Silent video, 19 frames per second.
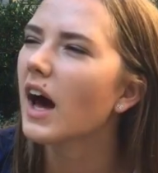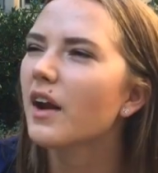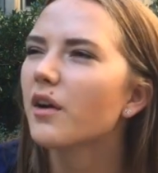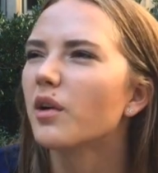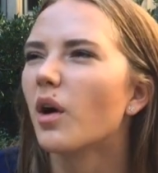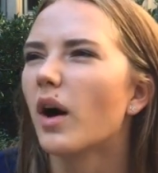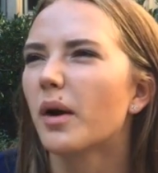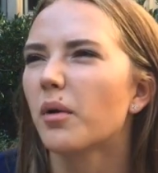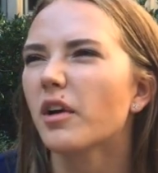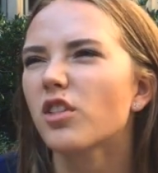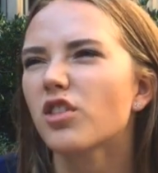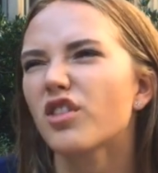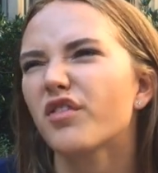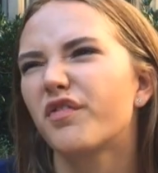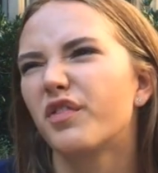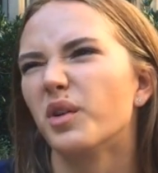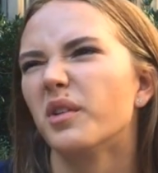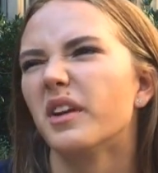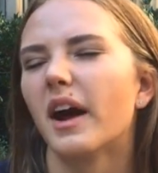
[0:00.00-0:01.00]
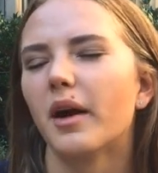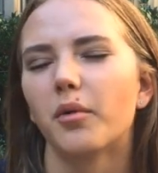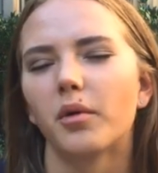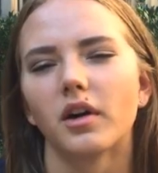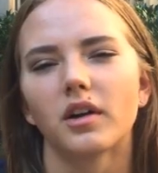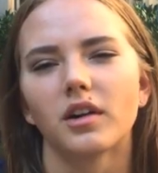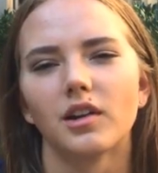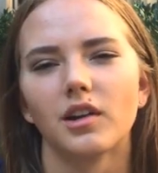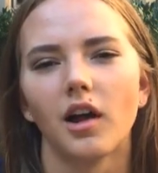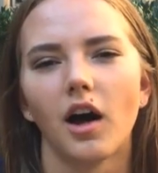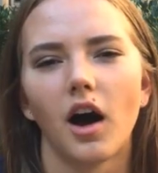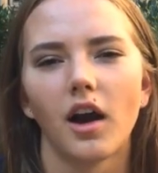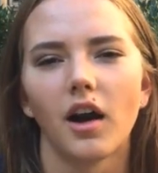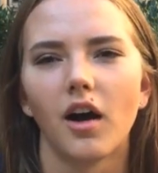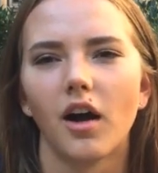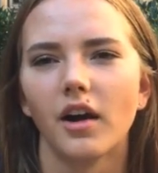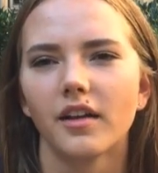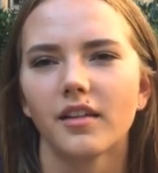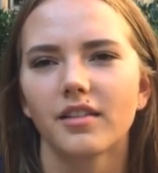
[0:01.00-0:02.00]
I don't know. I watch the Food Network a
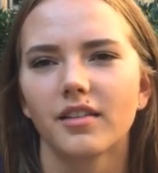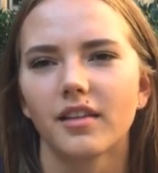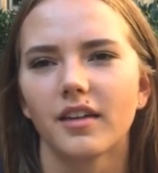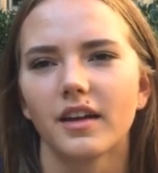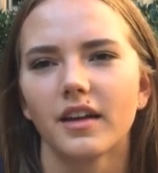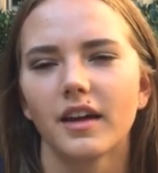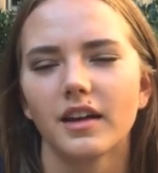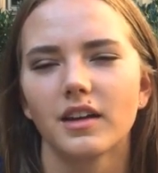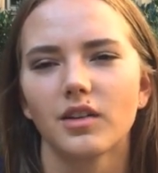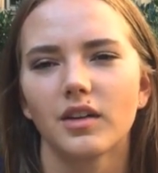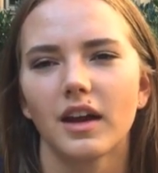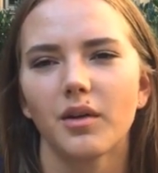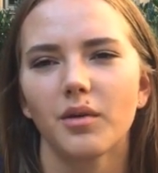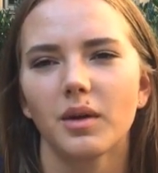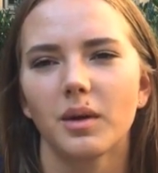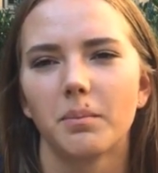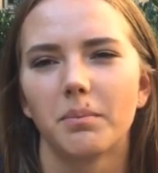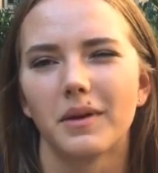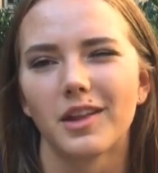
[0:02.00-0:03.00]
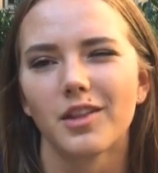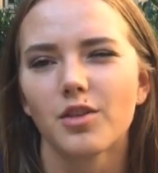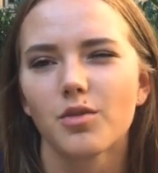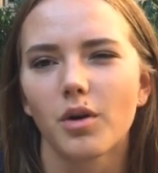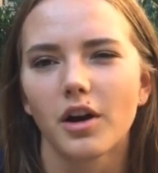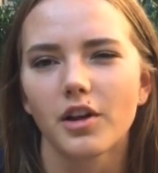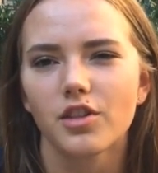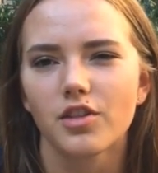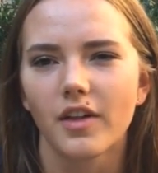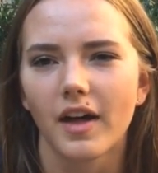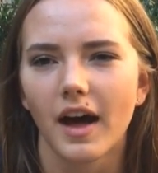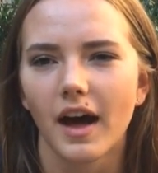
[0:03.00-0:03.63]
lot, honestly, and you can't really binge watch